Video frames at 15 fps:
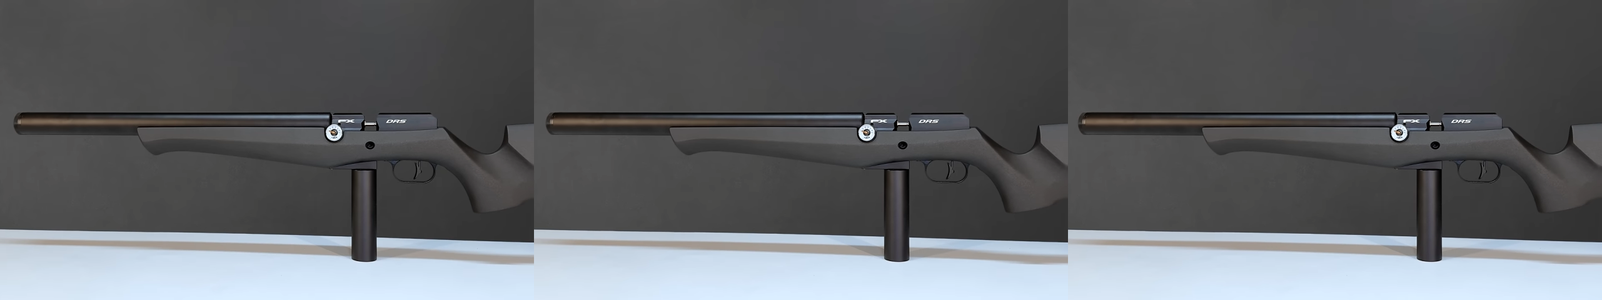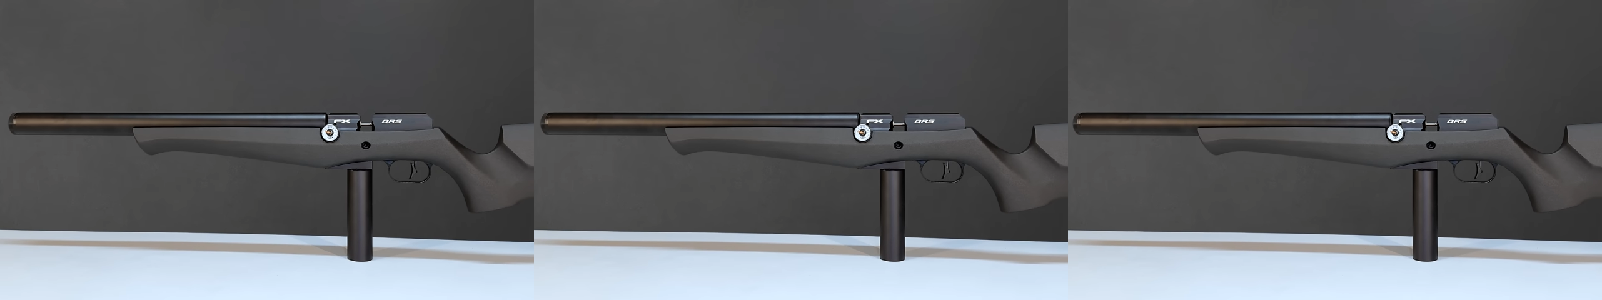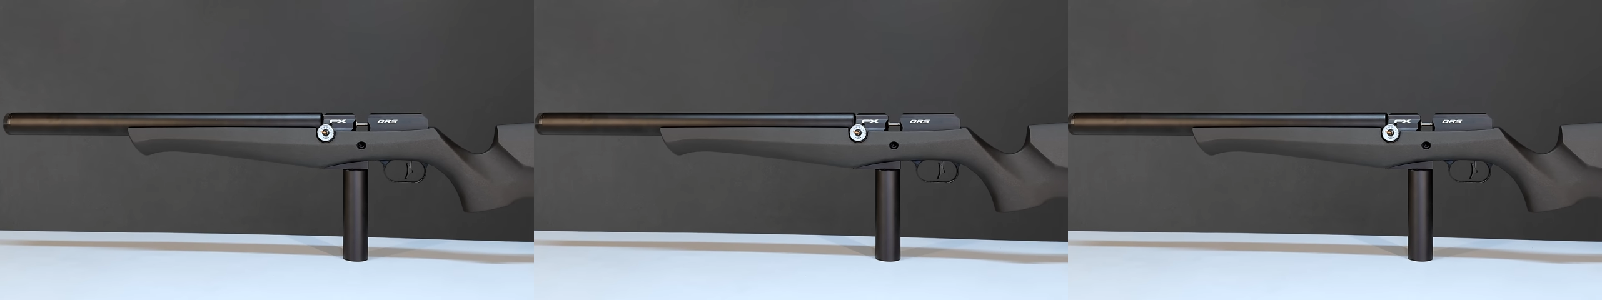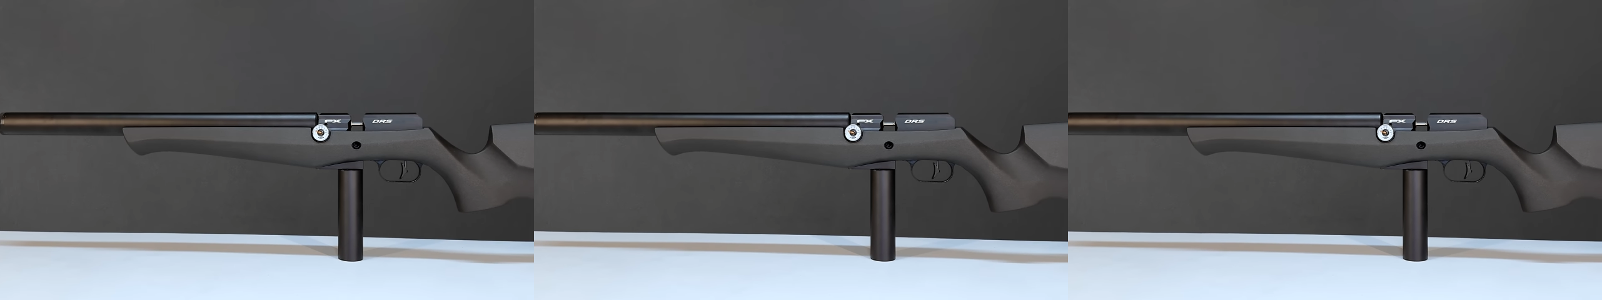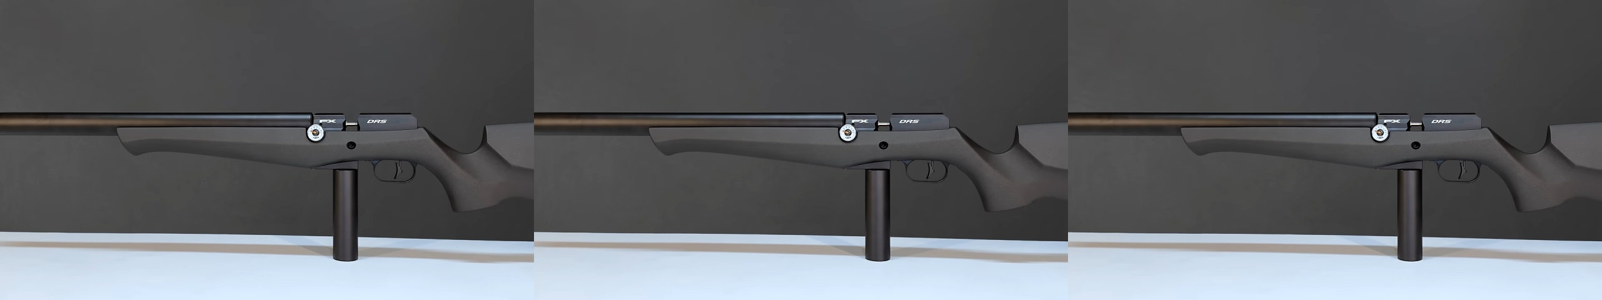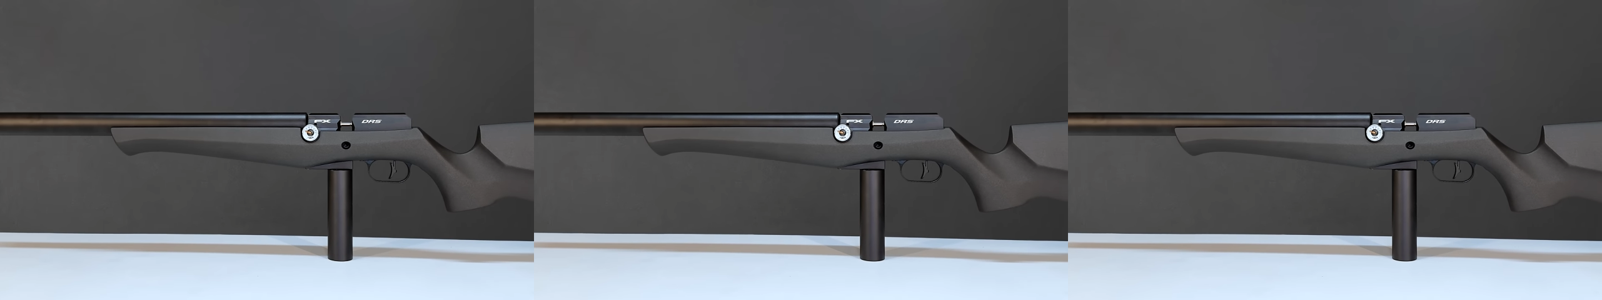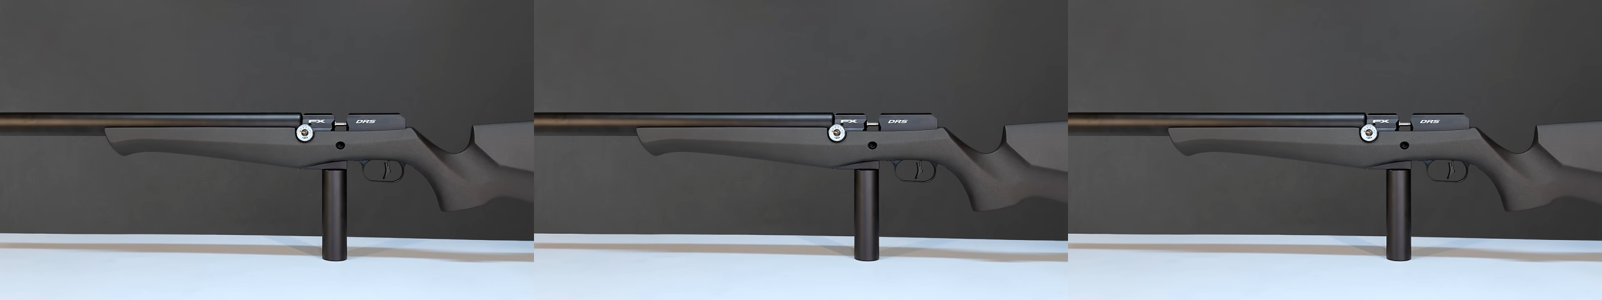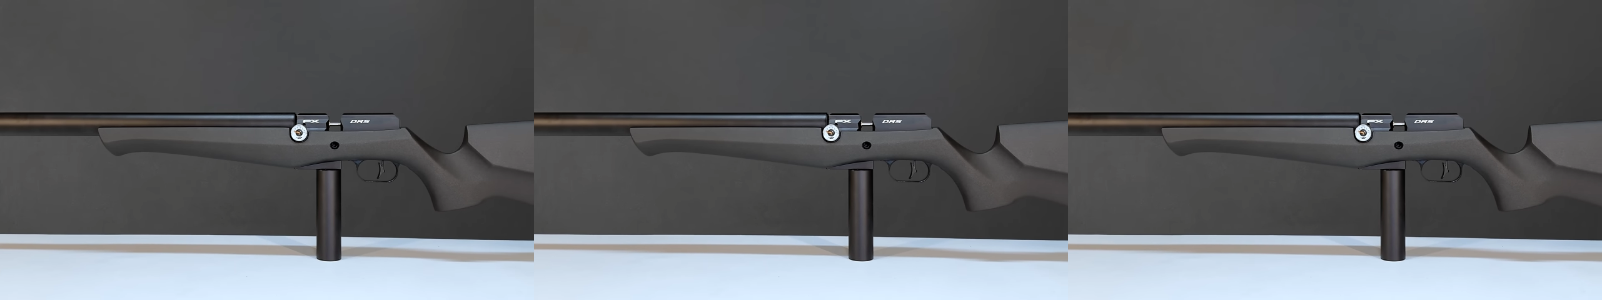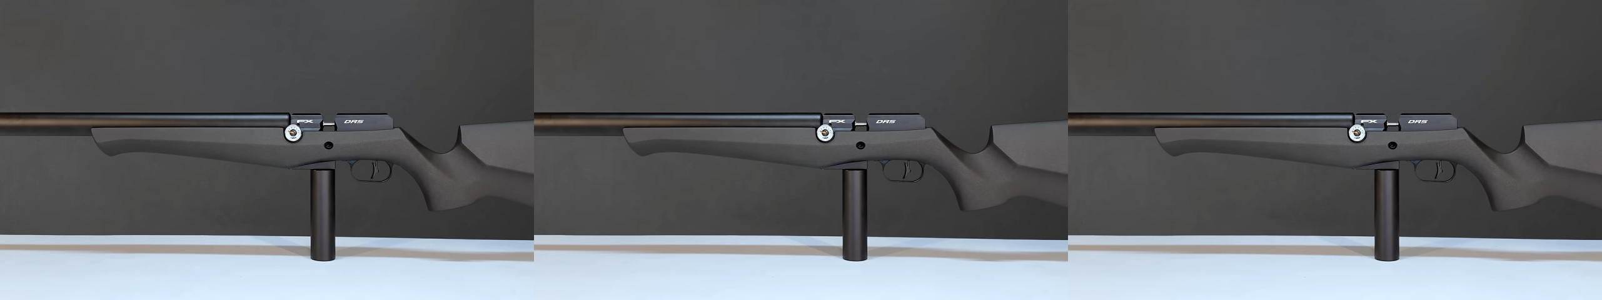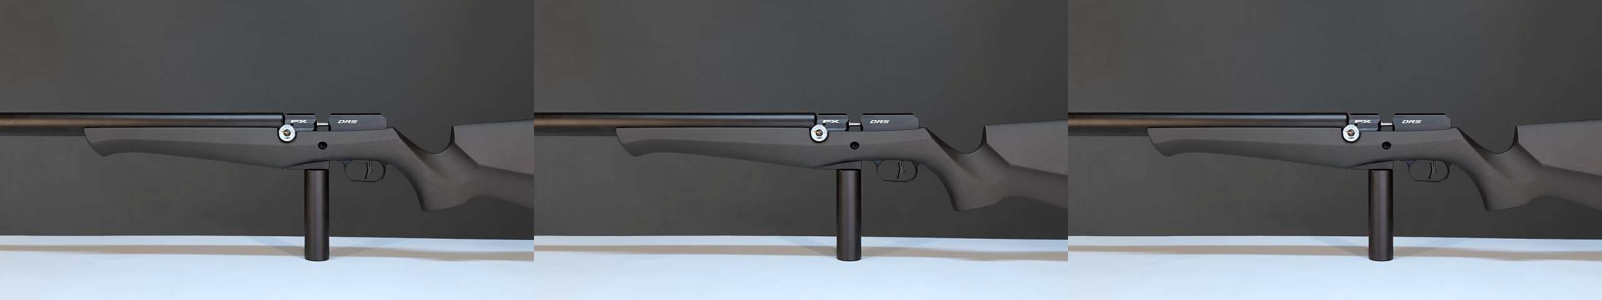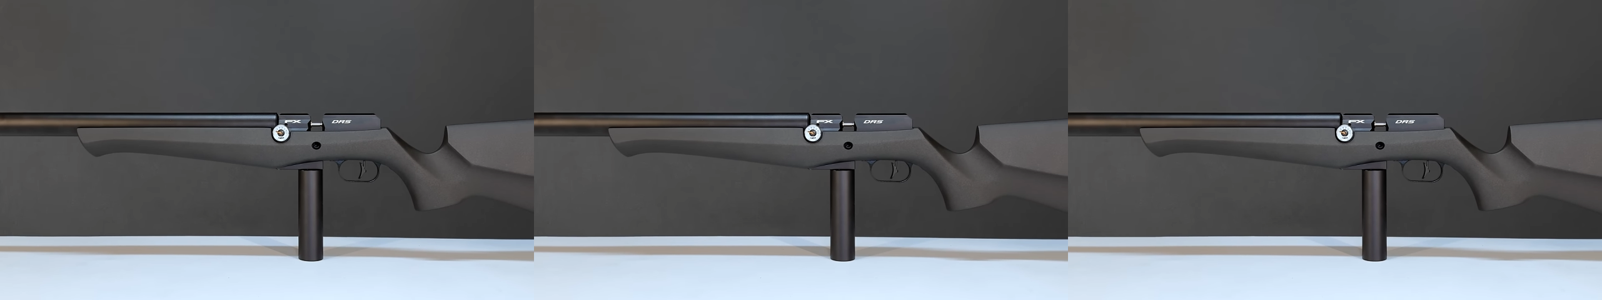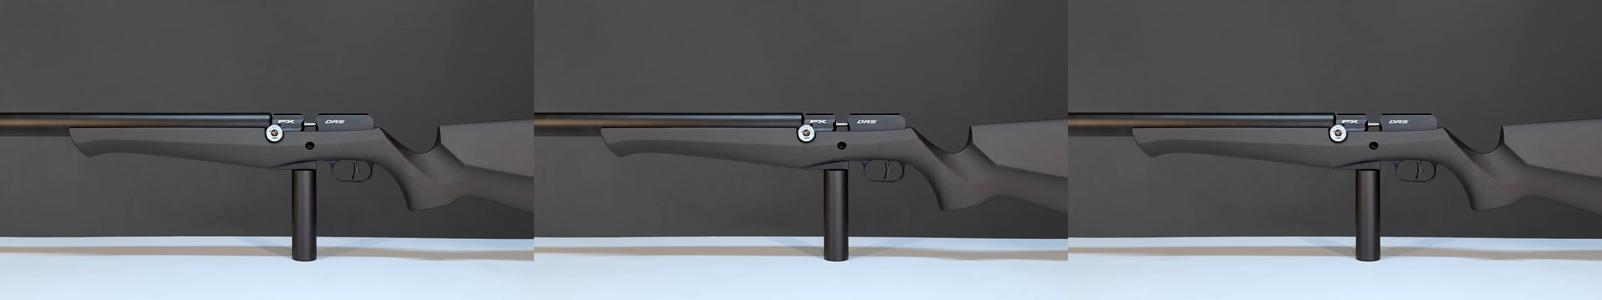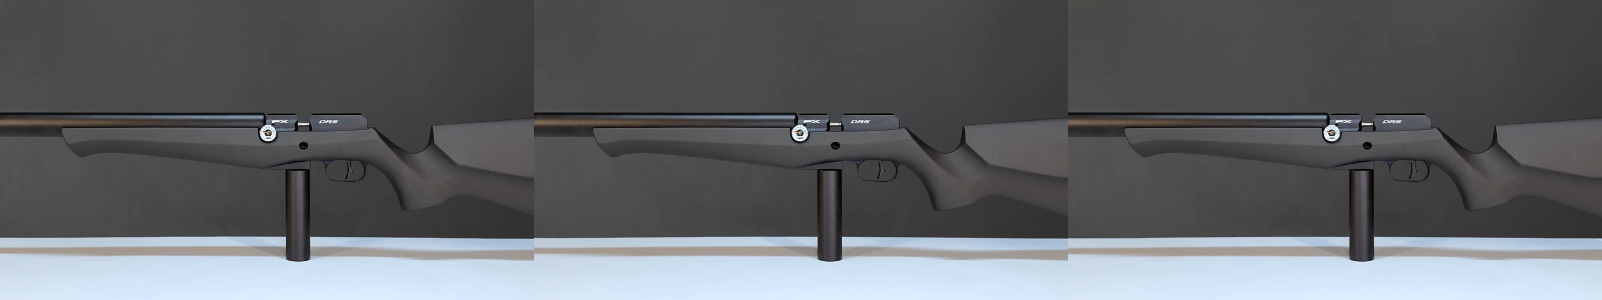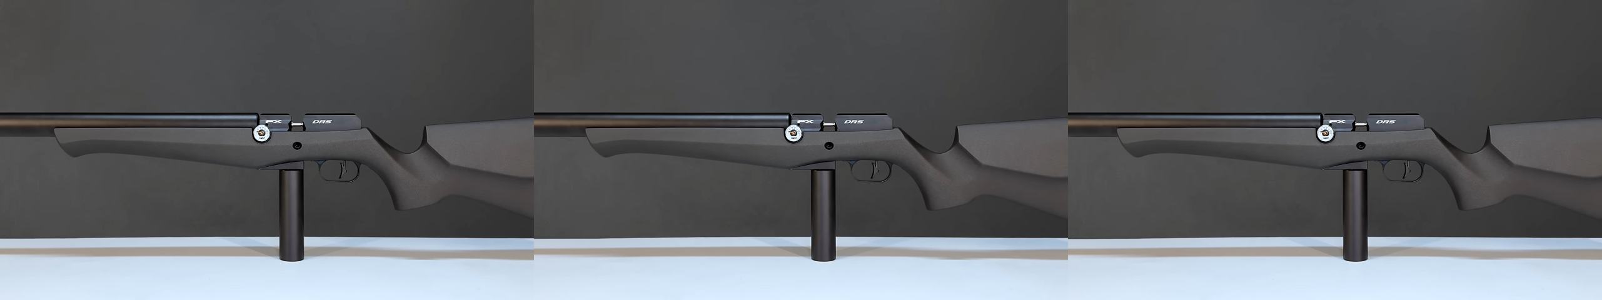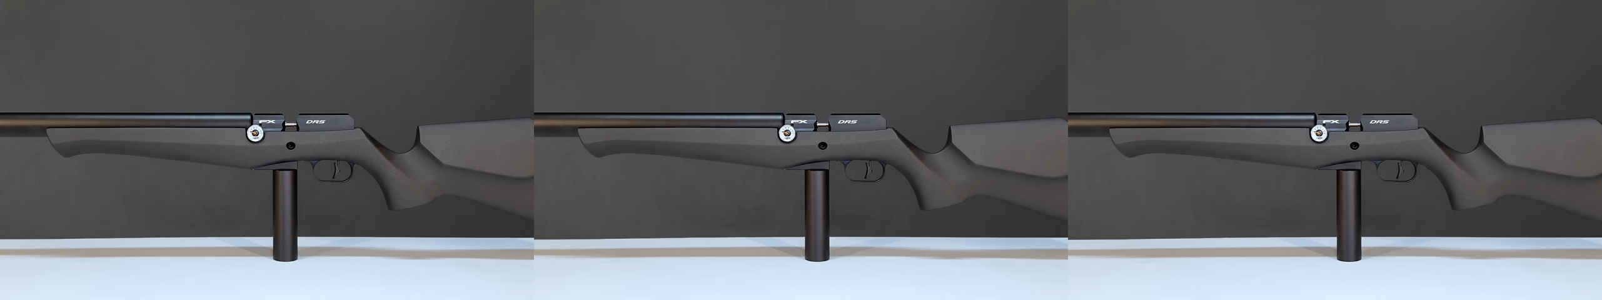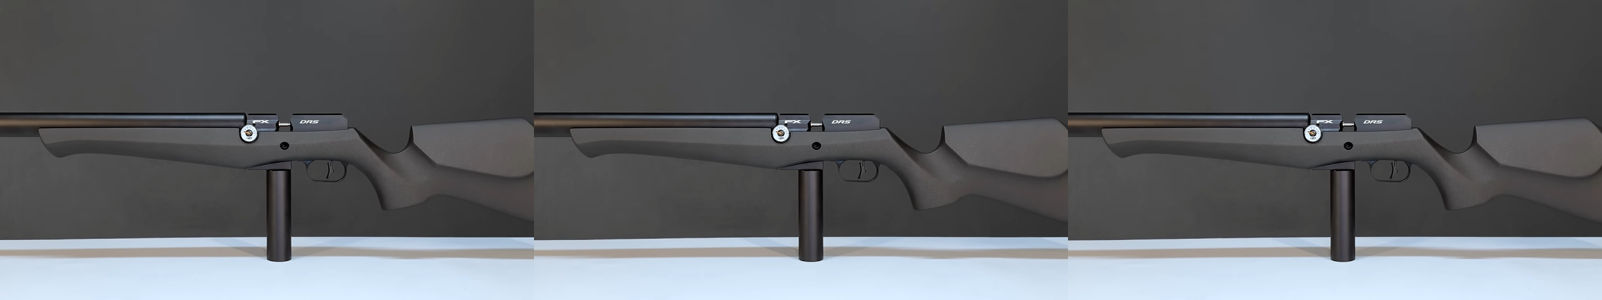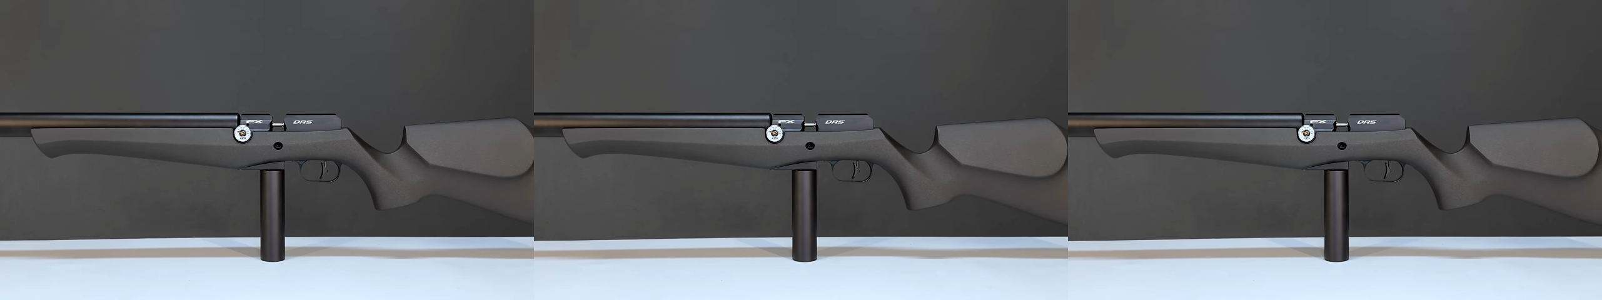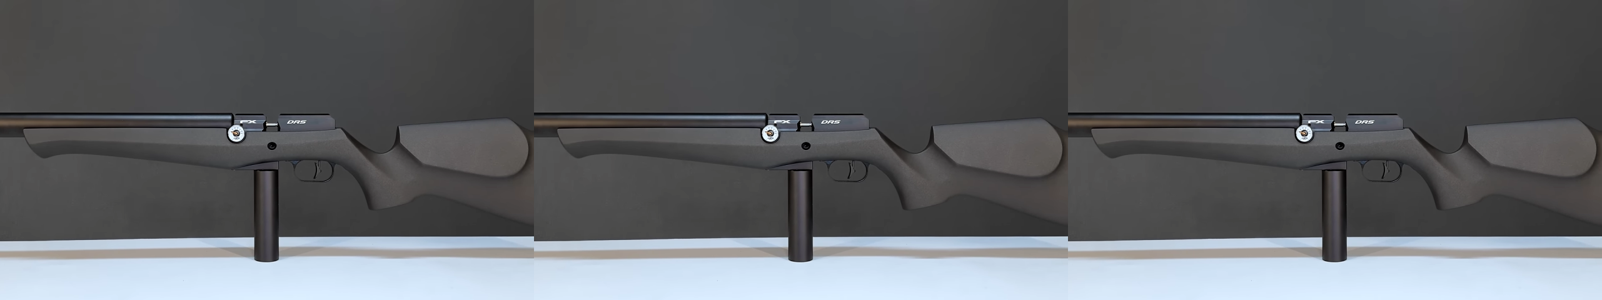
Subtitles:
No face is visible, so there are no lips to read.